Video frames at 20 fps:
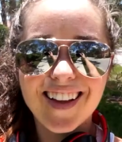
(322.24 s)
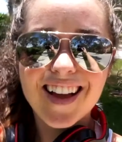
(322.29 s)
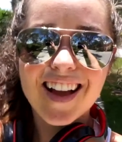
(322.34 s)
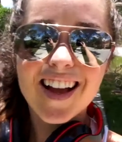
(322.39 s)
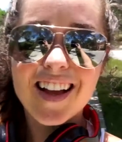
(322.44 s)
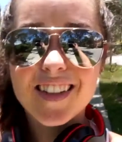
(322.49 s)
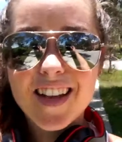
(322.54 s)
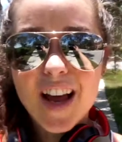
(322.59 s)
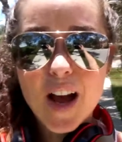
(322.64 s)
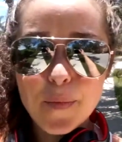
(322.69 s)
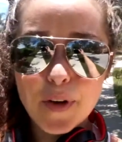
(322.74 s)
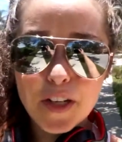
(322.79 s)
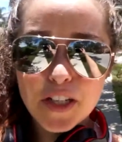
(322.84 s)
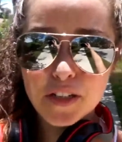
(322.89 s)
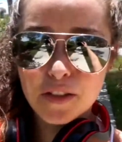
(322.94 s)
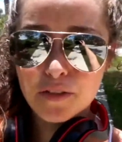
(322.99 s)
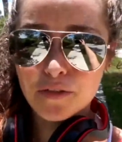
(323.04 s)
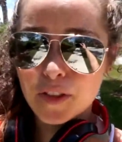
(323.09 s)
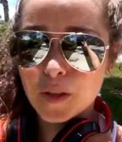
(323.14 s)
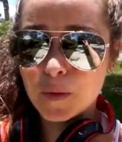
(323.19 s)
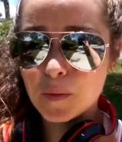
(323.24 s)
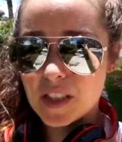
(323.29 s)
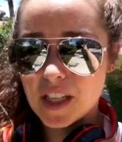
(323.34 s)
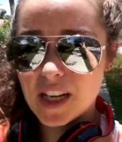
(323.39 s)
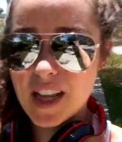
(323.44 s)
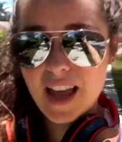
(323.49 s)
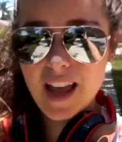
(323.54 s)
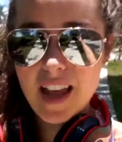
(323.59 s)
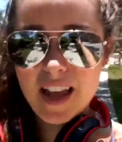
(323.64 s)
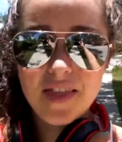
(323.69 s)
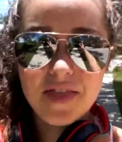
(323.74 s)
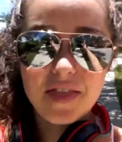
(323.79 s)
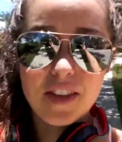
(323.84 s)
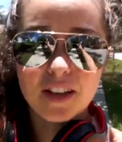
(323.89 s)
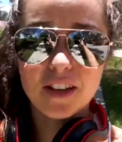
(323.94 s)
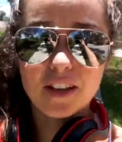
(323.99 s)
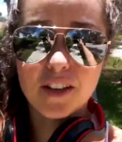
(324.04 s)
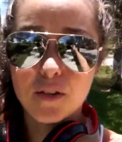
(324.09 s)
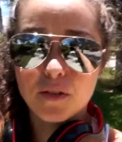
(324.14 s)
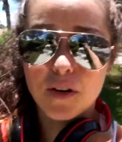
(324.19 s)
Not much to film today in
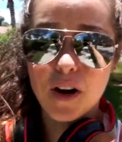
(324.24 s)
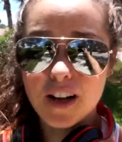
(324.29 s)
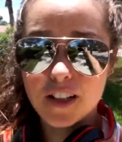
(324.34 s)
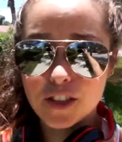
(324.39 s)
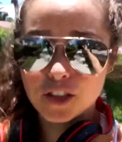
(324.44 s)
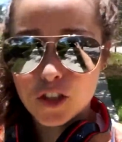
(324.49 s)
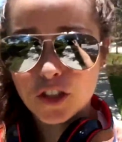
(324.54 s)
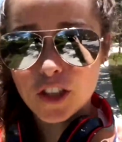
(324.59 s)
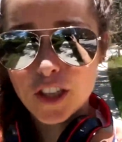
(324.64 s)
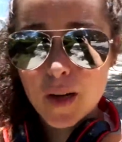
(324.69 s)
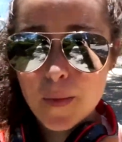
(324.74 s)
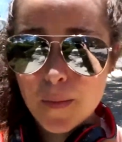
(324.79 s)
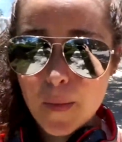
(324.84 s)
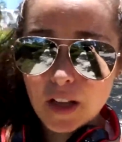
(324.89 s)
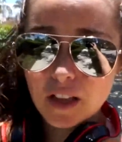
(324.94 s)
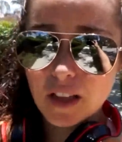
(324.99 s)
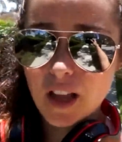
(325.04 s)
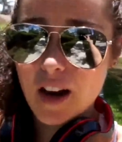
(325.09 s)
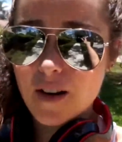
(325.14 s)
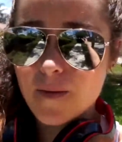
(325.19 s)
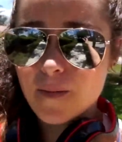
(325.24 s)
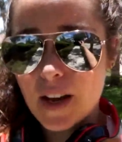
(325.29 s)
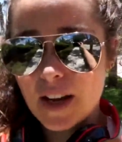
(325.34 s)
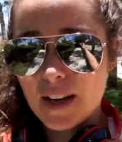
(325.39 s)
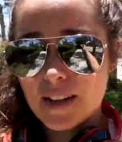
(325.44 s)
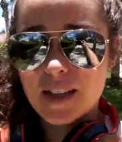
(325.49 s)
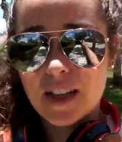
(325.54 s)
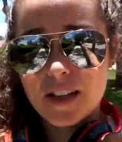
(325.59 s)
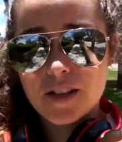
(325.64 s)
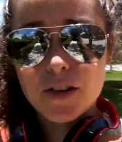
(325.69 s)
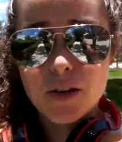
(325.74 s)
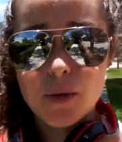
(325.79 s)
the garage gym. A lot of my accessory